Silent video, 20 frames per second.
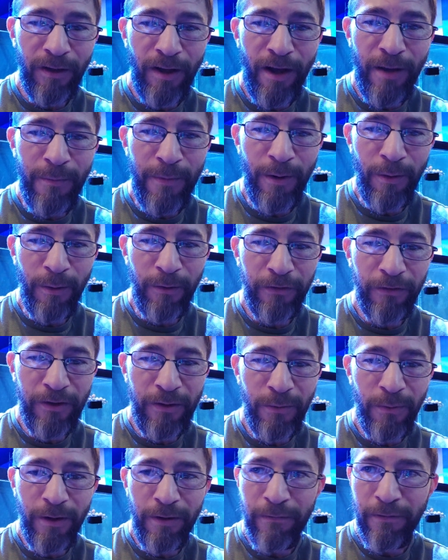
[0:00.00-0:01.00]
lawnmowers than
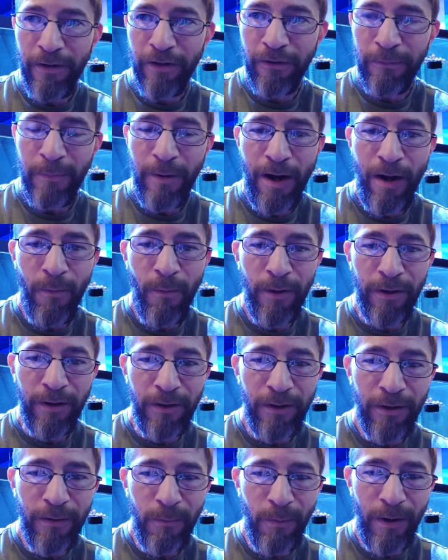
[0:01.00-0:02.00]
you would if you just bought one
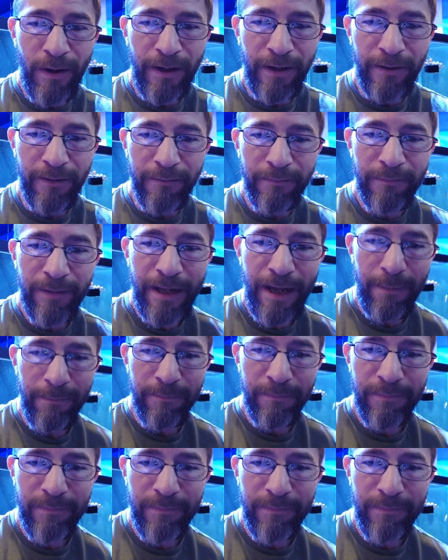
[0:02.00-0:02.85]
good one and kept